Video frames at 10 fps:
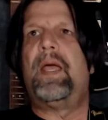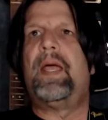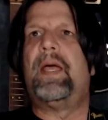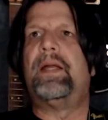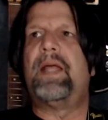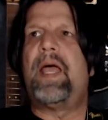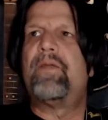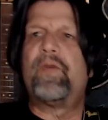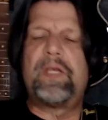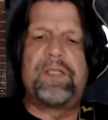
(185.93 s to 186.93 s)
And
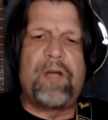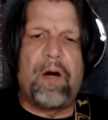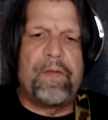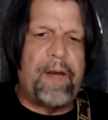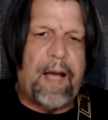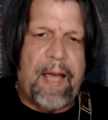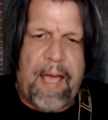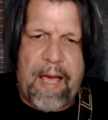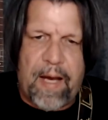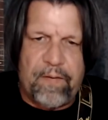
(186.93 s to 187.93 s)
every guitar that I
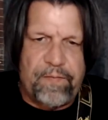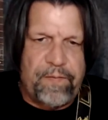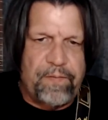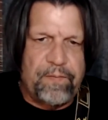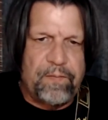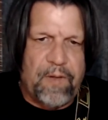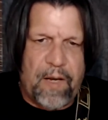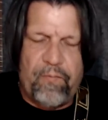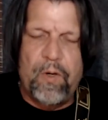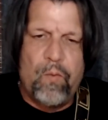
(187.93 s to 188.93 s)
have,
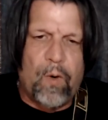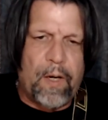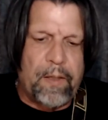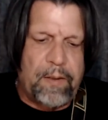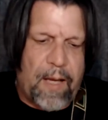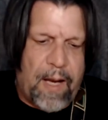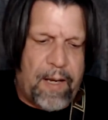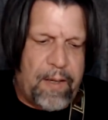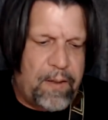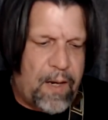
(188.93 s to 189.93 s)
every one,
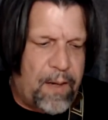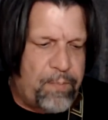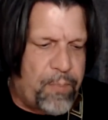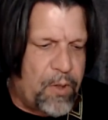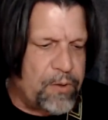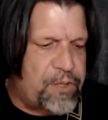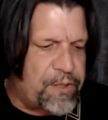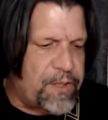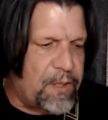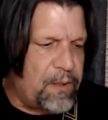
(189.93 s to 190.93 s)
I
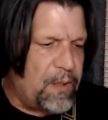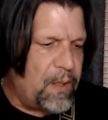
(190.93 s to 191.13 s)
purchase it